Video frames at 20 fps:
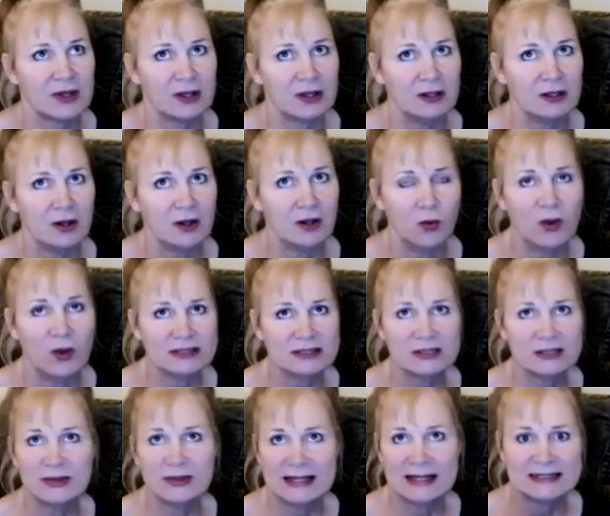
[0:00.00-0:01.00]
what
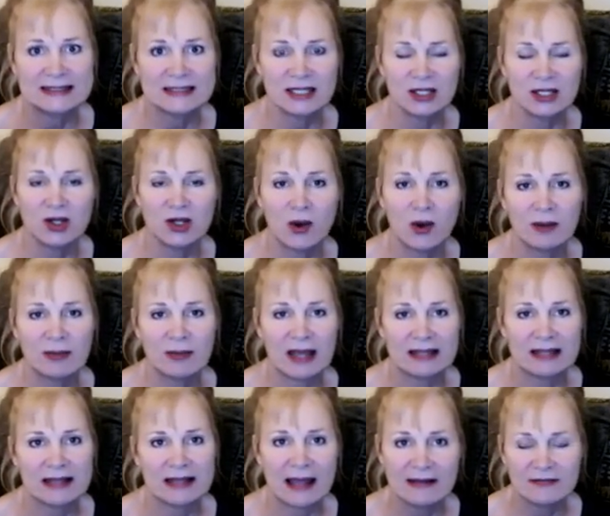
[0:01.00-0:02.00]
do I need to know in my
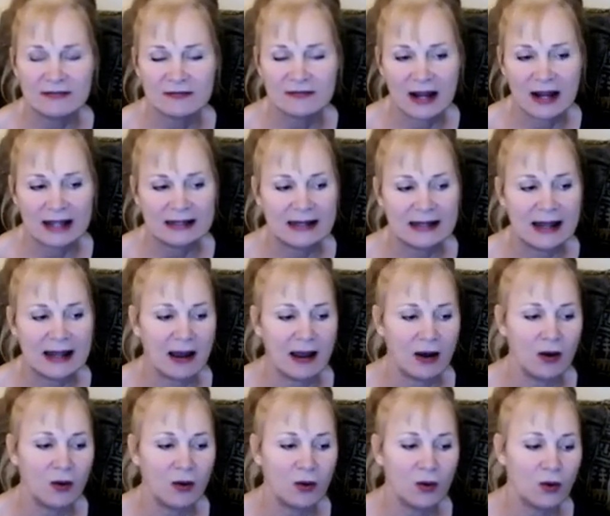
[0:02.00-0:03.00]
life right
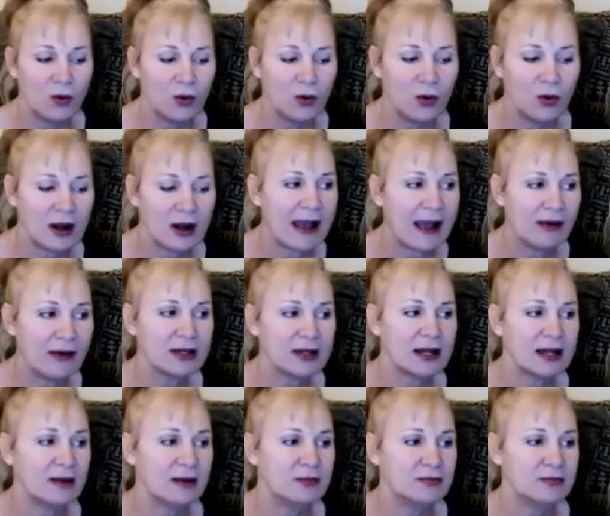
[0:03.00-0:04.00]
now? Or how can
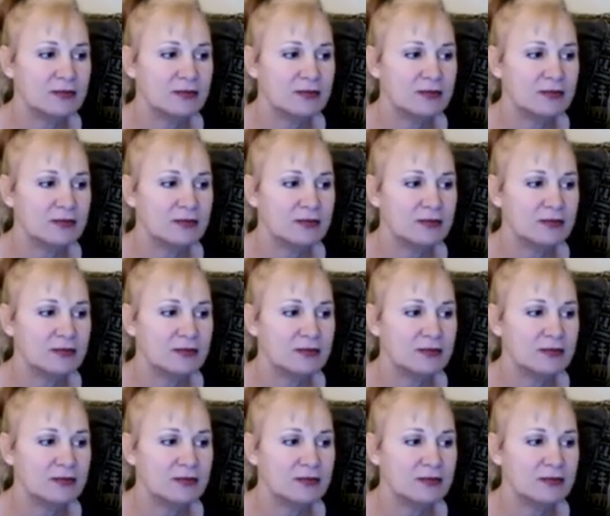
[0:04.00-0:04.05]
I